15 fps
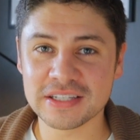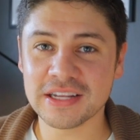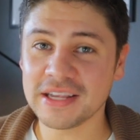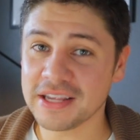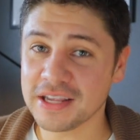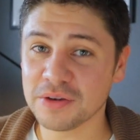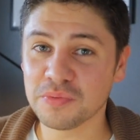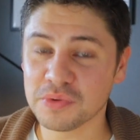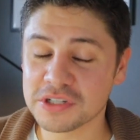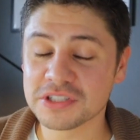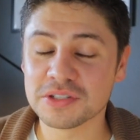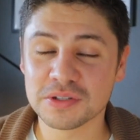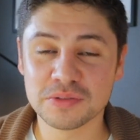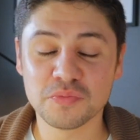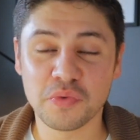See, it
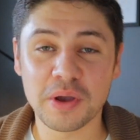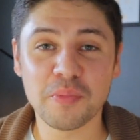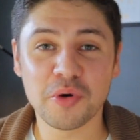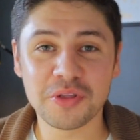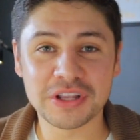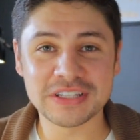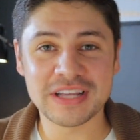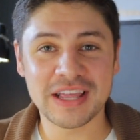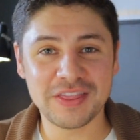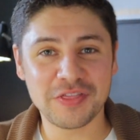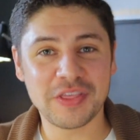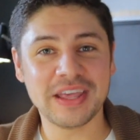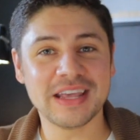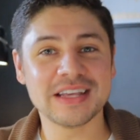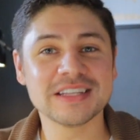was way more than 10
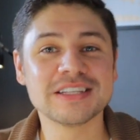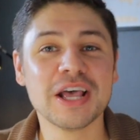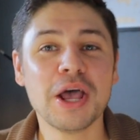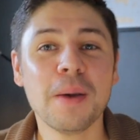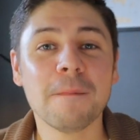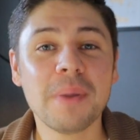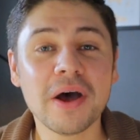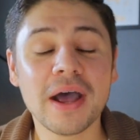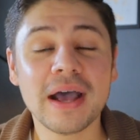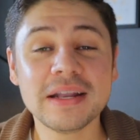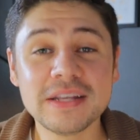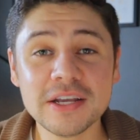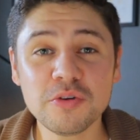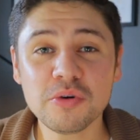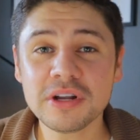things, but I
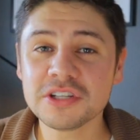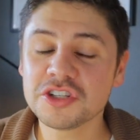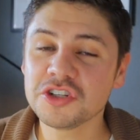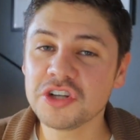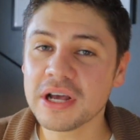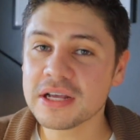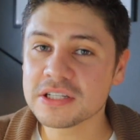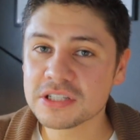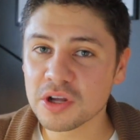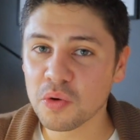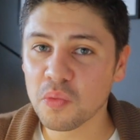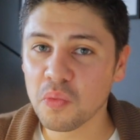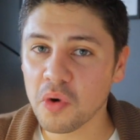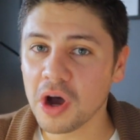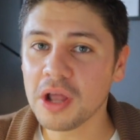did want to suggest
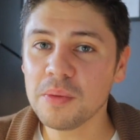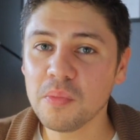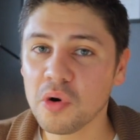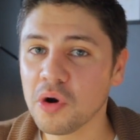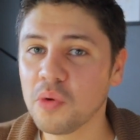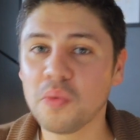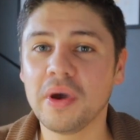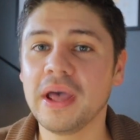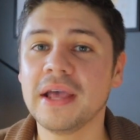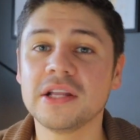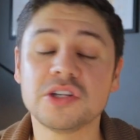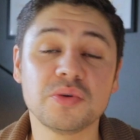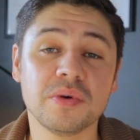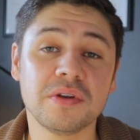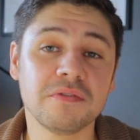one more way
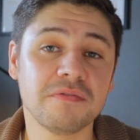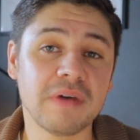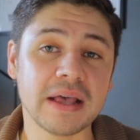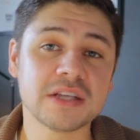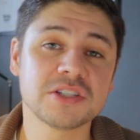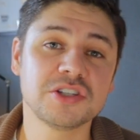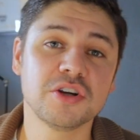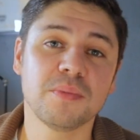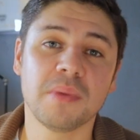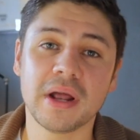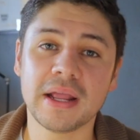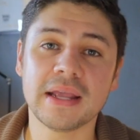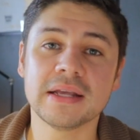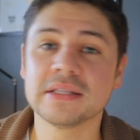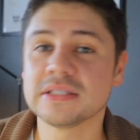to invest your
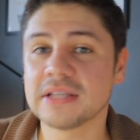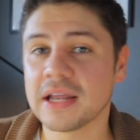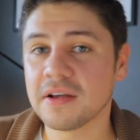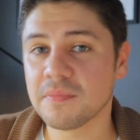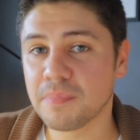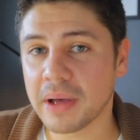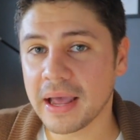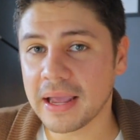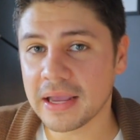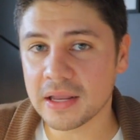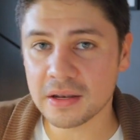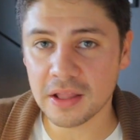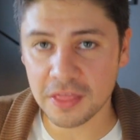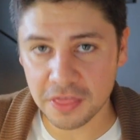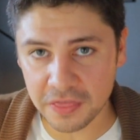money instead of
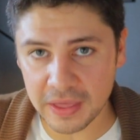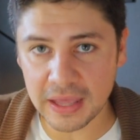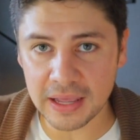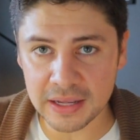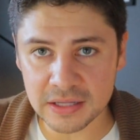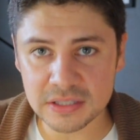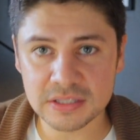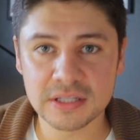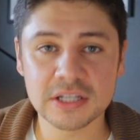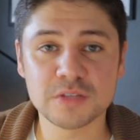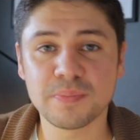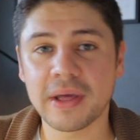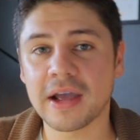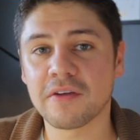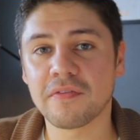buying things this
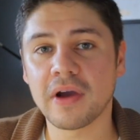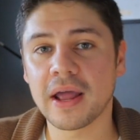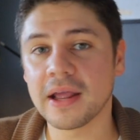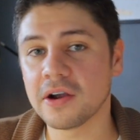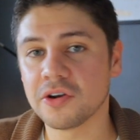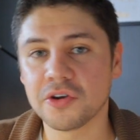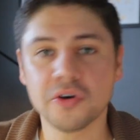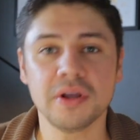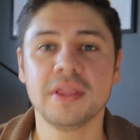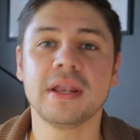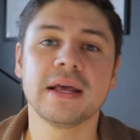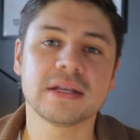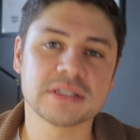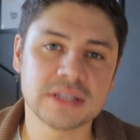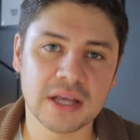Black Friday or during the
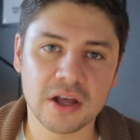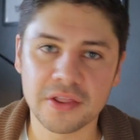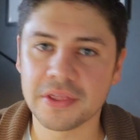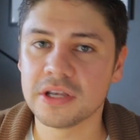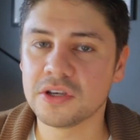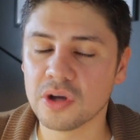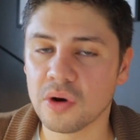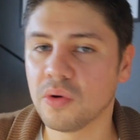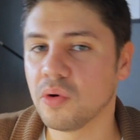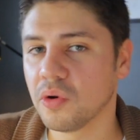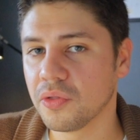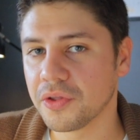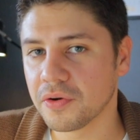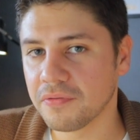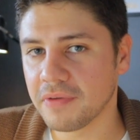next sale that don't
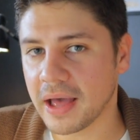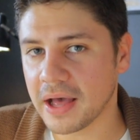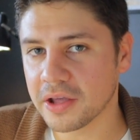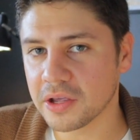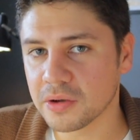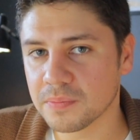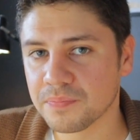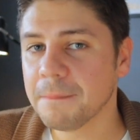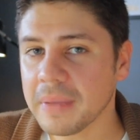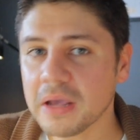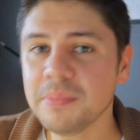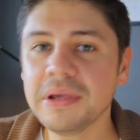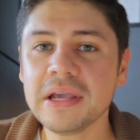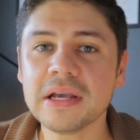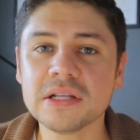hold their value.
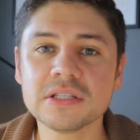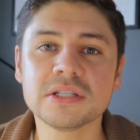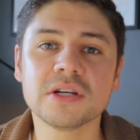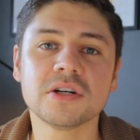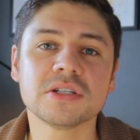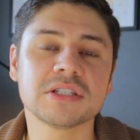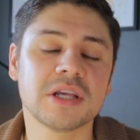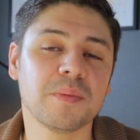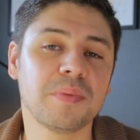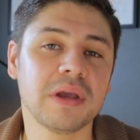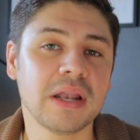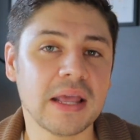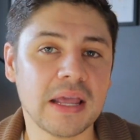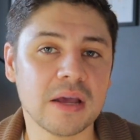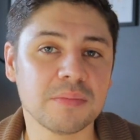Maybe consider
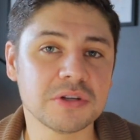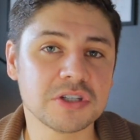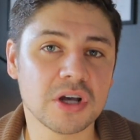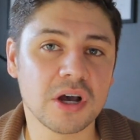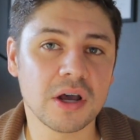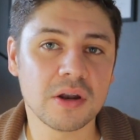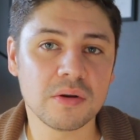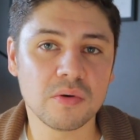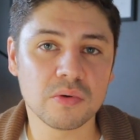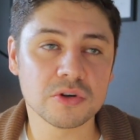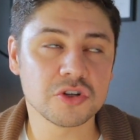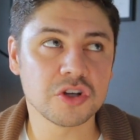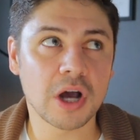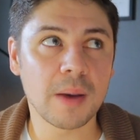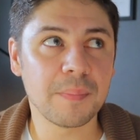skipping Amazon or
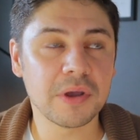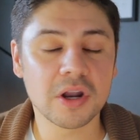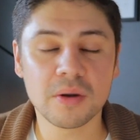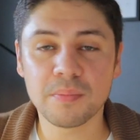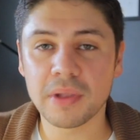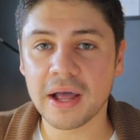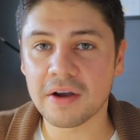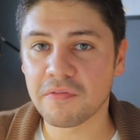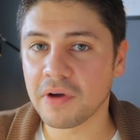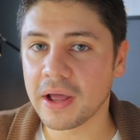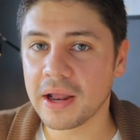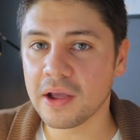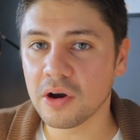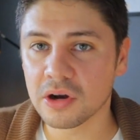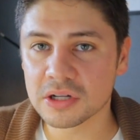shopping on Black
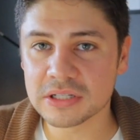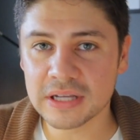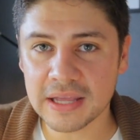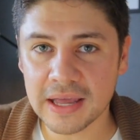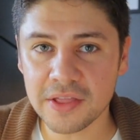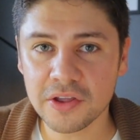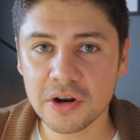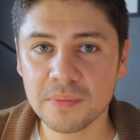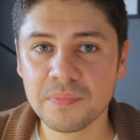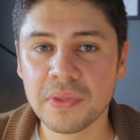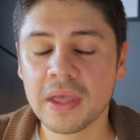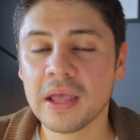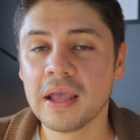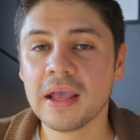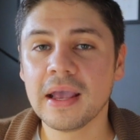Friday altogether
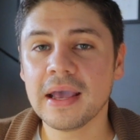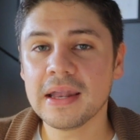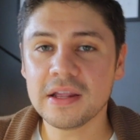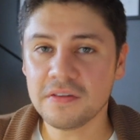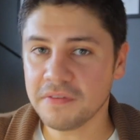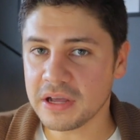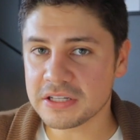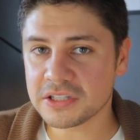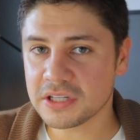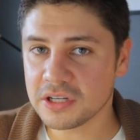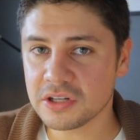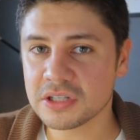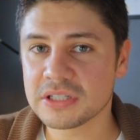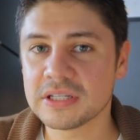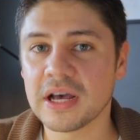and invest in
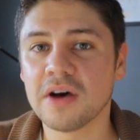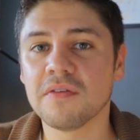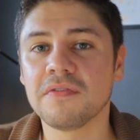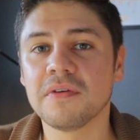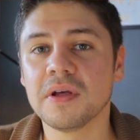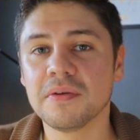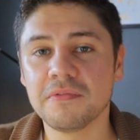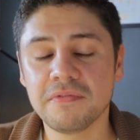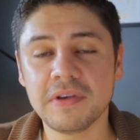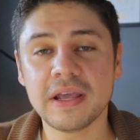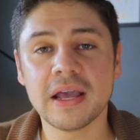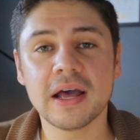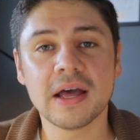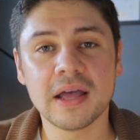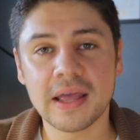yourself
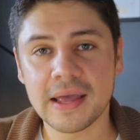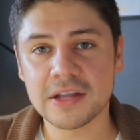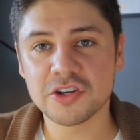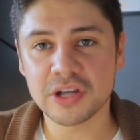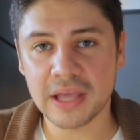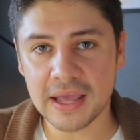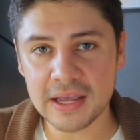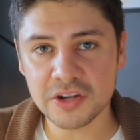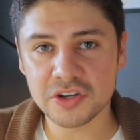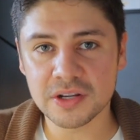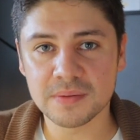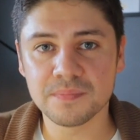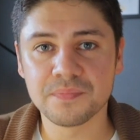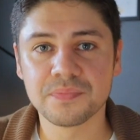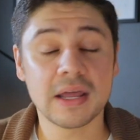via
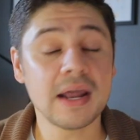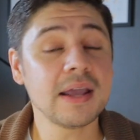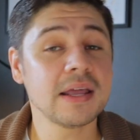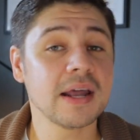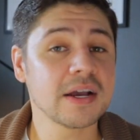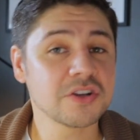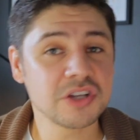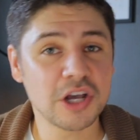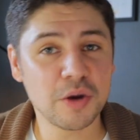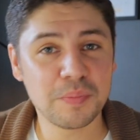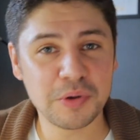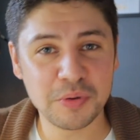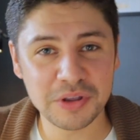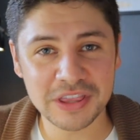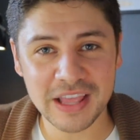education. And I can actually help
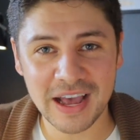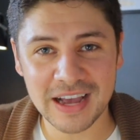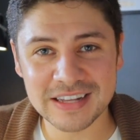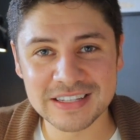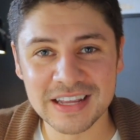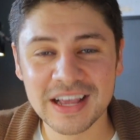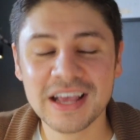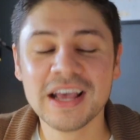you with that.